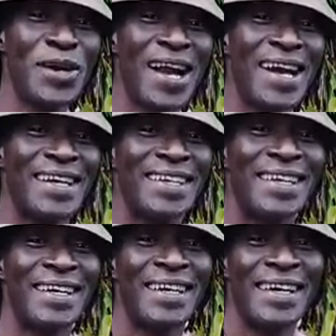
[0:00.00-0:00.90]
the new guy.
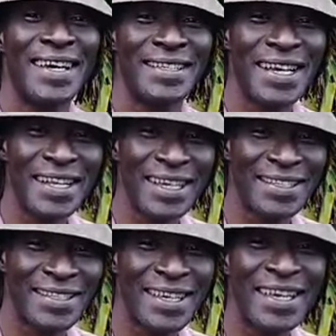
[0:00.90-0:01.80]
It's
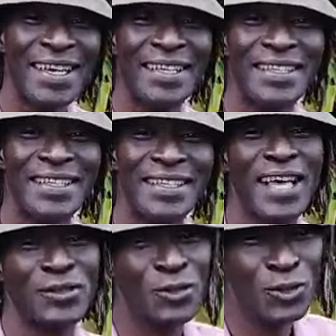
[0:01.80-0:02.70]
like say,
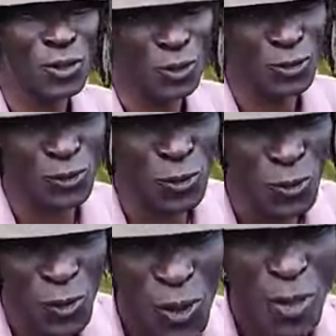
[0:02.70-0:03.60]
this as a church
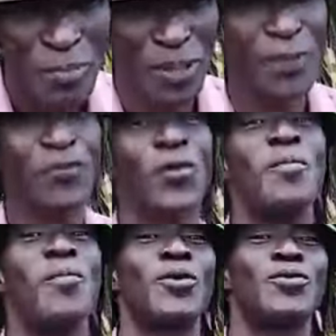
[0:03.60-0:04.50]
so picking
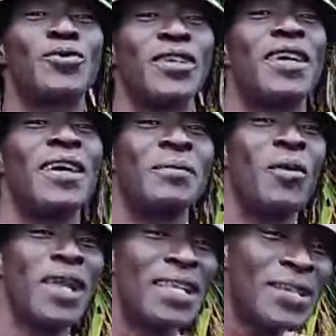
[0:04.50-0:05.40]
for out.
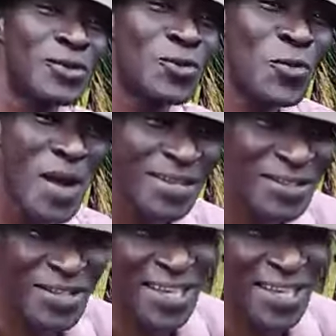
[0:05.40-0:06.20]
But now this Duma